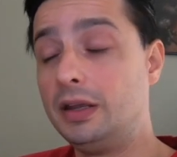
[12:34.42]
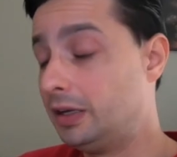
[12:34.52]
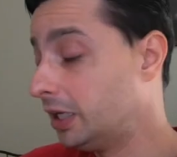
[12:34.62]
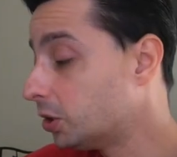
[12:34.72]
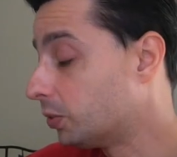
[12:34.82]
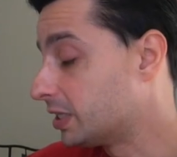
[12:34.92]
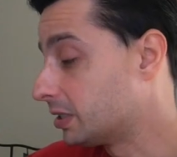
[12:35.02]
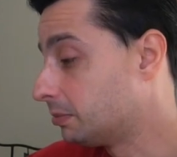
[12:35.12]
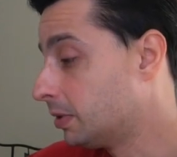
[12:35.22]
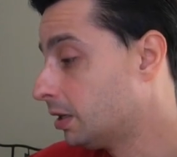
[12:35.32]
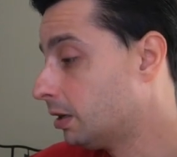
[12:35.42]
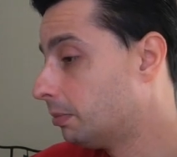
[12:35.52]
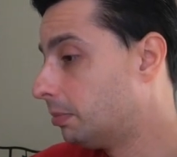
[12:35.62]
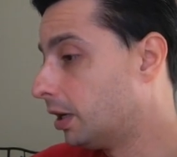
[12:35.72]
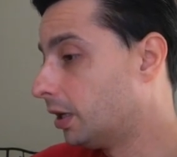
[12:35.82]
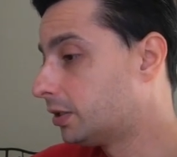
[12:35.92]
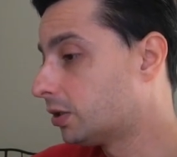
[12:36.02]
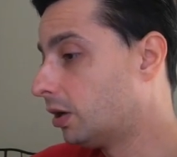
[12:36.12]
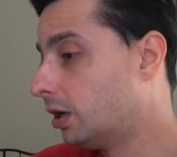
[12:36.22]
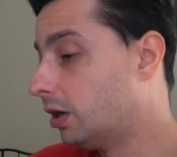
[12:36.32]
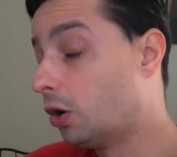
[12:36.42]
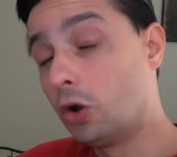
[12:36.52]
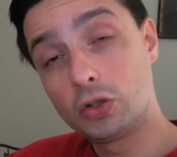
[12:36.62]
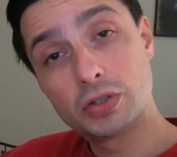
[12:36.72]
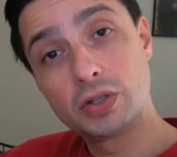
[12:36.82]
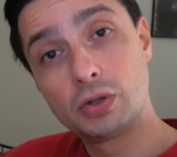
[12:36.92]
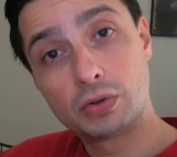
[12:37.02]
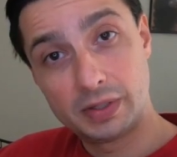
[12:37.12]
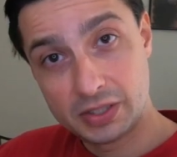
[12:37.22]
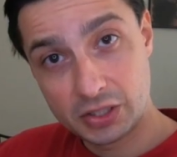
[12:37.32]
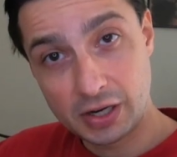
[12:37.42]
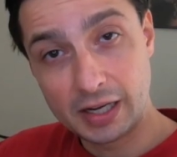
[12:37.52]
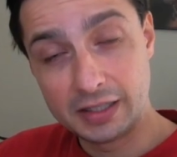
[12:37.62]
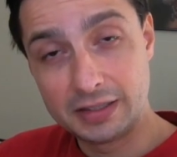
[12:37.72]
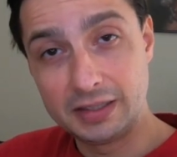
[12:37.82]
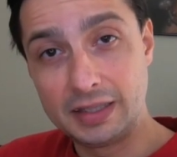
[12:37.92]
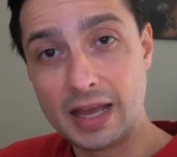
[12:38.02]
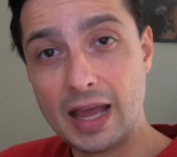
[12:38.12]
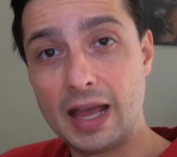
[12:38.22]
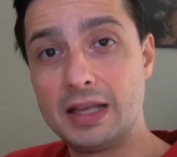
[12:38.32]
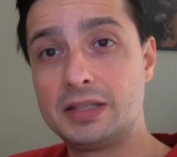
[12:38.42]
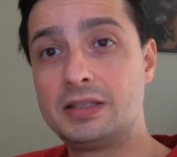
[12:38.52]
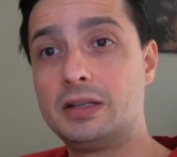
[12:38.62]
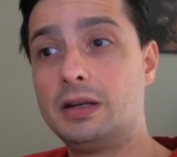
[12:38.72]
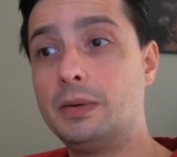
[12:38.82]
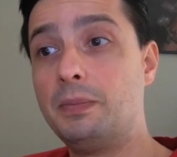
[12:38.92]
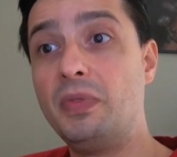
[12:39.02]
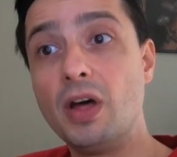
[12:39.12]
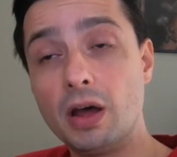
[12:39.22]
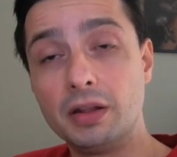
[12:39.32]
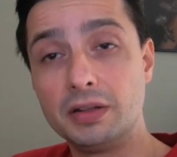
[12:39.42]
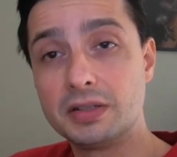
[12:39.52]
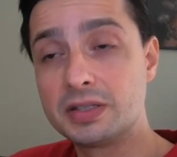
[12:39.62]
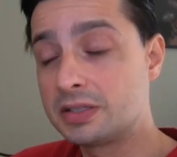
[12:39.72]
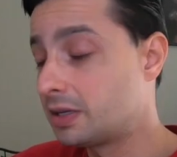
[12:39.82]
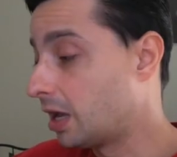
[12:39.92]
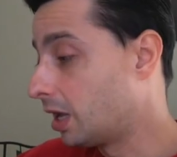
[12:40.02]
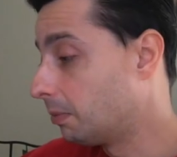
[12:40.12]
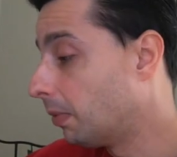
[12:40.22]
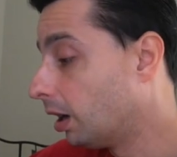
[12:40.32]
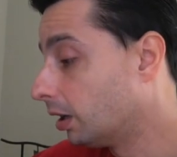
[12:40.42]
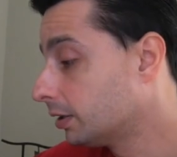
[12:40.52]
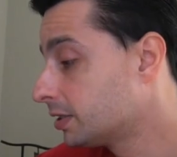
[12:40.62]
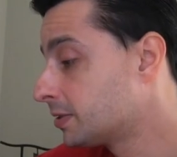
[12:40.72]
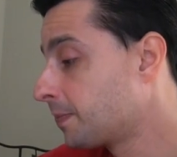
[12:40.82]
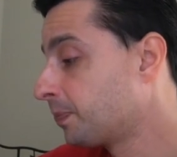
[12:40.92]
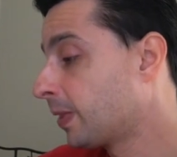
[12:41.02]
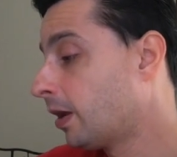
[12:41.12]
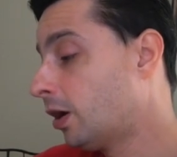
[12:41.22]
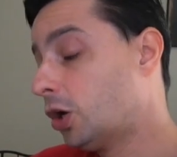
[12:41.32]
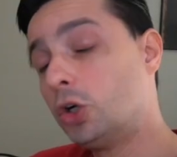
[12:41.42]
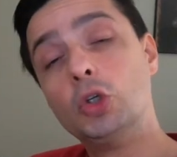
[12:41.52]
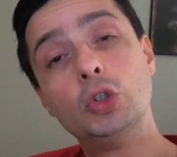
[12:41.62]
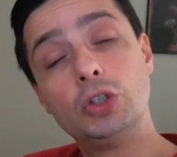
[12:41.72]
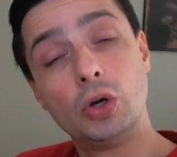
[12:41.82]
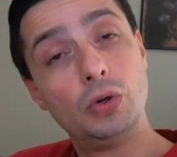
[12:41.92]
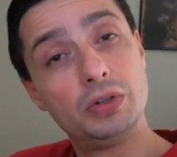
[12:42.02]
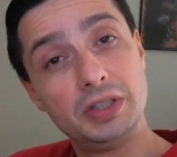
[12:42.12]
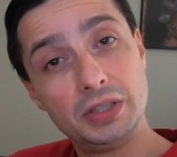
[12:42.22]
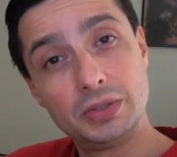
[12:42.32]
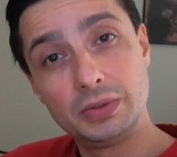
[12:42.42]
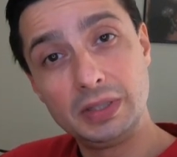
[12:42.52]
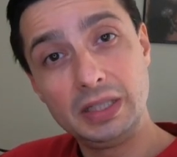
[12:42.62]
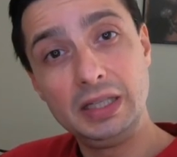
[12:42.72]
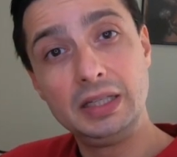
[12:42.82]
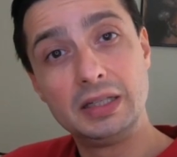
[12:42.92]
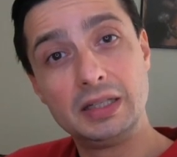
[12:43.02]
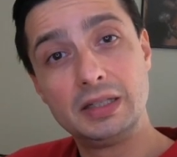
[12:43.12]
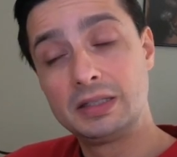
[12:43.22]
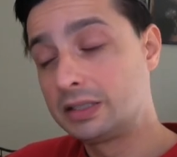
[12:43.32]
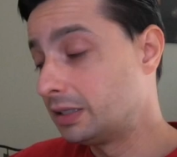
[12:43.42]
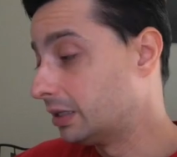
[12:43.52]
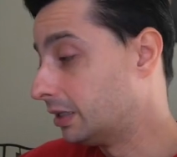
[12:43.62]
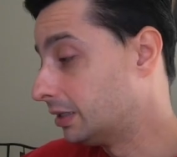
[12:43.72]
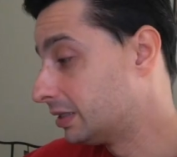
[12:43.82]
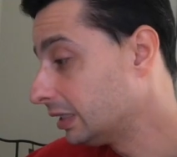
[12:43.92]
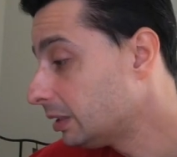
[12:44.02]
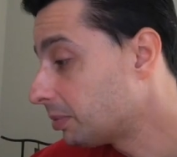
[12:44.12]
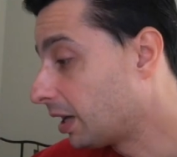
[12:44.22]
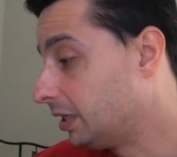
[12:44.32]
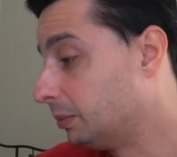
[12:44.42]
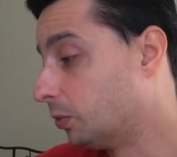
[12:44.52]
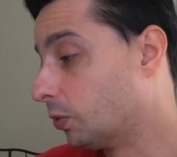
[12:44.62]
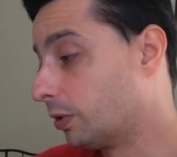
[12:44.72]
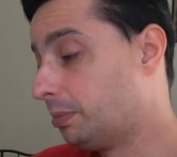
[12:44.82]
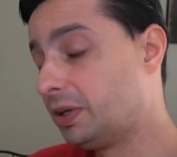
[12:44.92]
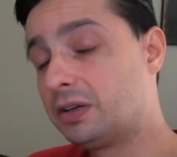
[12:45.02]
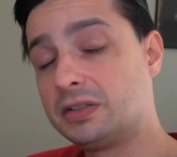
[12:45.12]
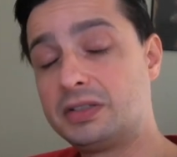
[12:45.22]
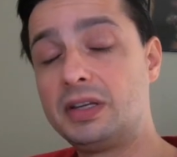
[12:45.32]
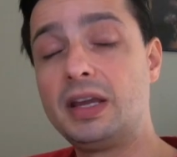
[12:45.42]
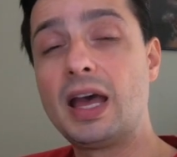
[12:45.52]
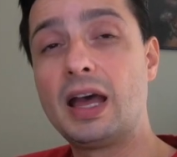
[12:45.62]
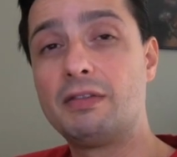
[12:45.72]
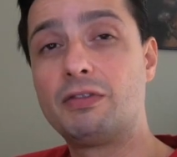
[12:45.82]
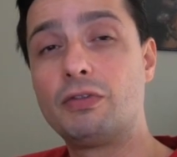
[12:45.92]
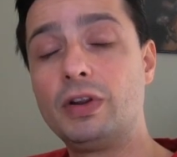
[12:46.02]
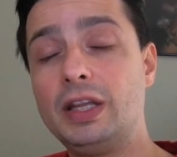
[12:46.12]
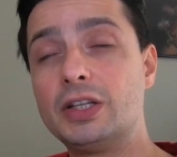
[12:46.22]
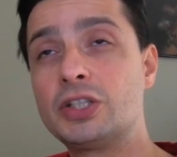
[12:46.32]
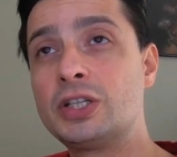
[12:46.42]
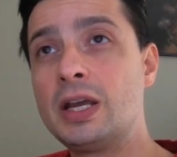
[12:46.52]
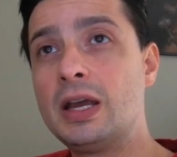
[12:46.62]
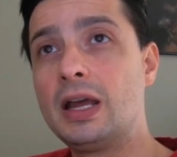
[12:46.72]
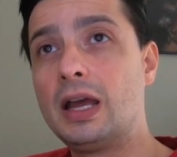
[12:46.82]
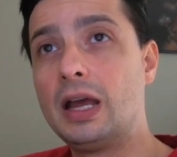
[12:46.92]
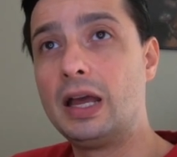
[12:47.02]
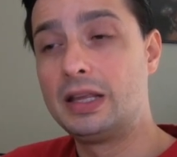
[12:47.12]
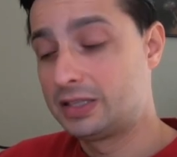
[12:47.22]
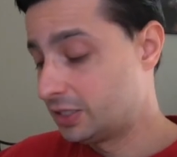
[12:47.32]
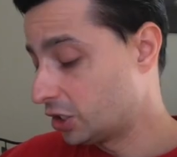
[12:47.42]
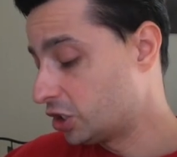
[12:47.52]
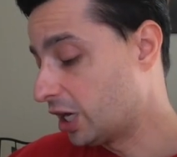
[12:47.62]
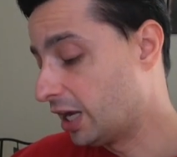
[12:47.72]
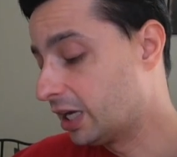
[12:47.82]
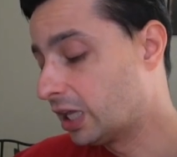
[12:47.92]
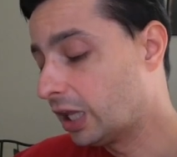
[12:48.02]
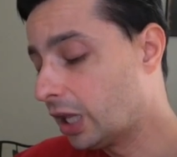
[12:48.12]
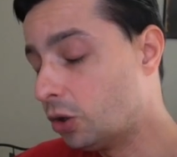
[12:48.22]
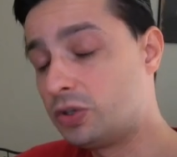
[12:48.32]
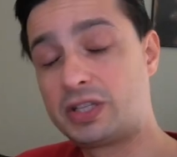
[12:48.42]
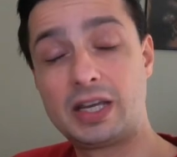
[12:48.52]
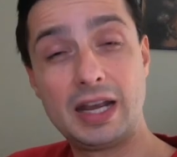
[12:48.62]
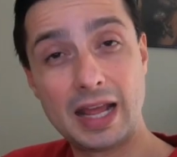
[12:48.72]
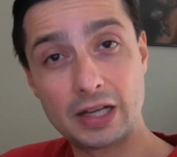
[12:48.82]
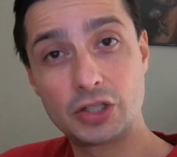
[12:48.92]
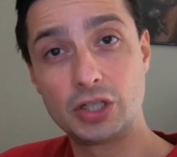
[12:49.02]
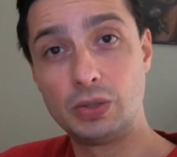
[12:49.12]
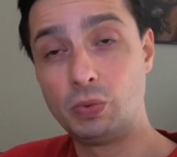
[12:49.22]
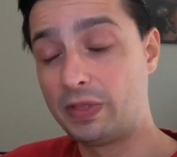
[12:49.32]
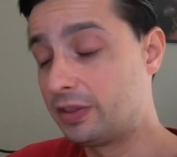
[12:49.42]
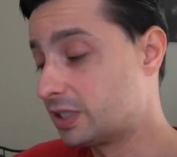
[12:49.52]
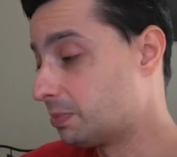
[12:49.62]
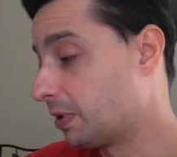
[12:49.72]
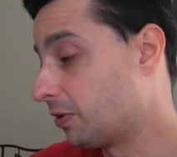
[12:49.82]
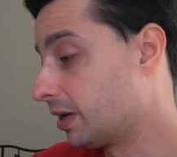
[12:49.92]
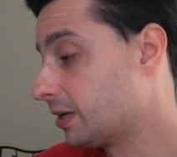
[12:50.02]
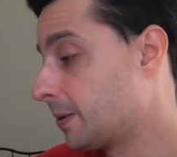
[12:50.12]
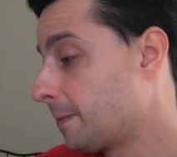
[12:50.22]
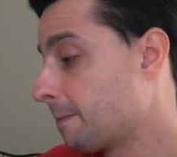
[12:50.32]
Hinduism. But also Christianity has nuns and monks who don't need to eat and sleep anymore because they have reached such a close connection with the spirit.